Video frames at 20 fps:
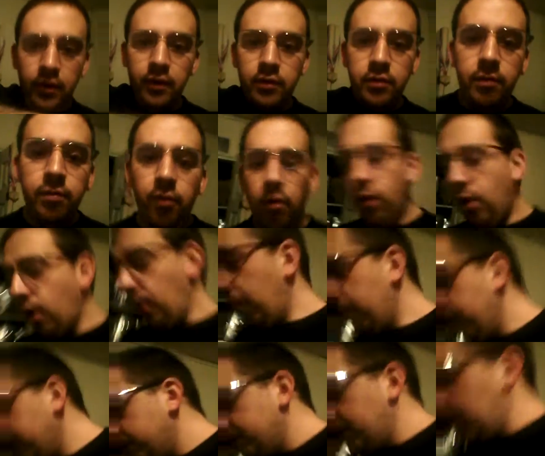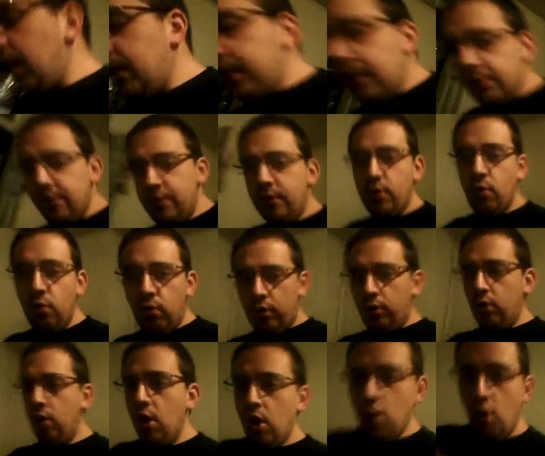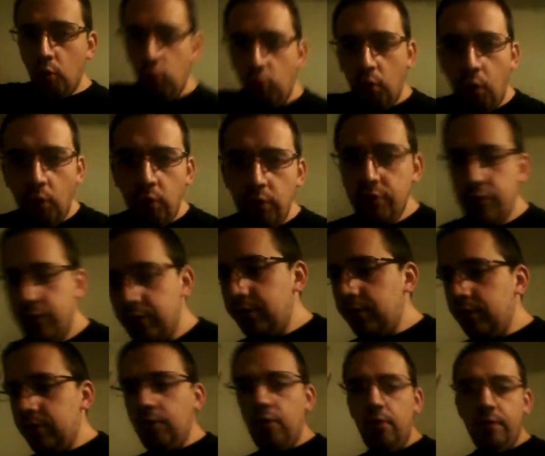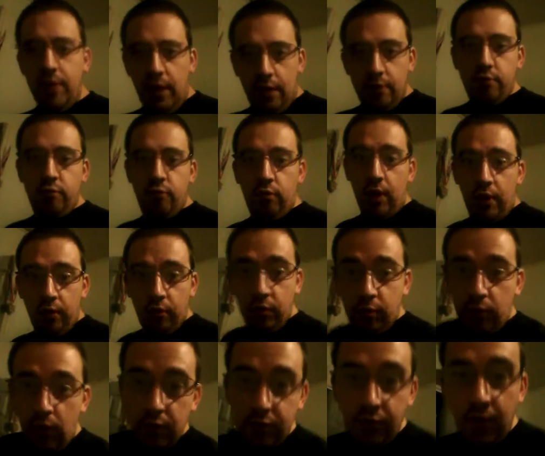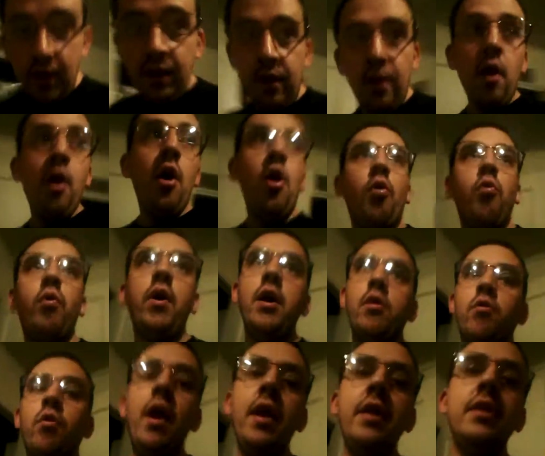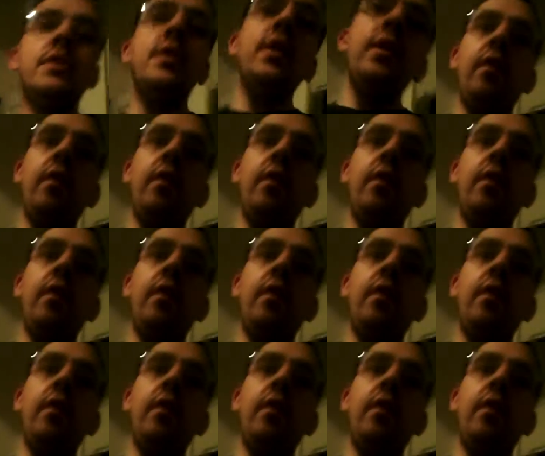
the forearm, and he gets in the corner, rolls through with that to try to do a clothesline, ran right into